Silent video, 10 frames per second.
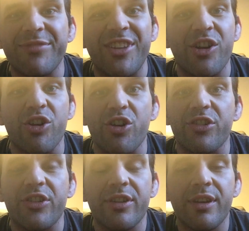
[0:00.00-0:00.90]
Didn't
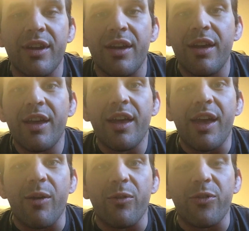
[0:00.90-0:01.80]
hurt.
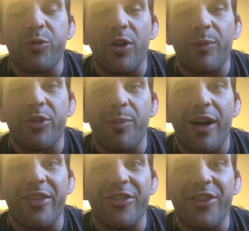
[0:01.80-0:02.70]
It swelled up to
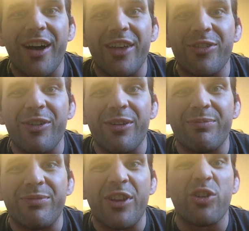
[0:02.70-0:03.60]
about the size of a
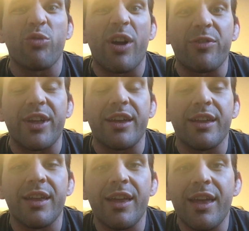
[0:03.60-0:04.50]
nickel roughly.
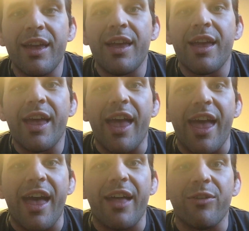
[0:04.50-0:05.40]

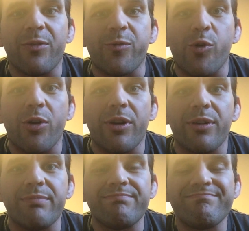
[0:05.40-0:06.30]
And
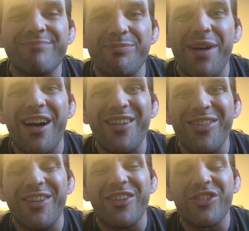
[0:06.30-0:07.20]
for about
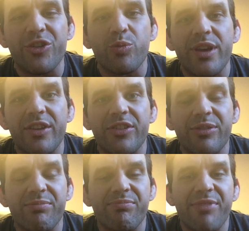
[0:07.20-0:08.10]
the next 6
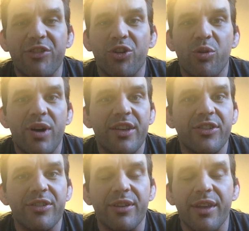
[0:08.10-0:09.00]
weeks, that's all it
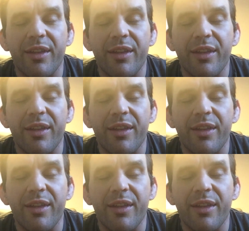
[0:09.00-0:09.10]
was.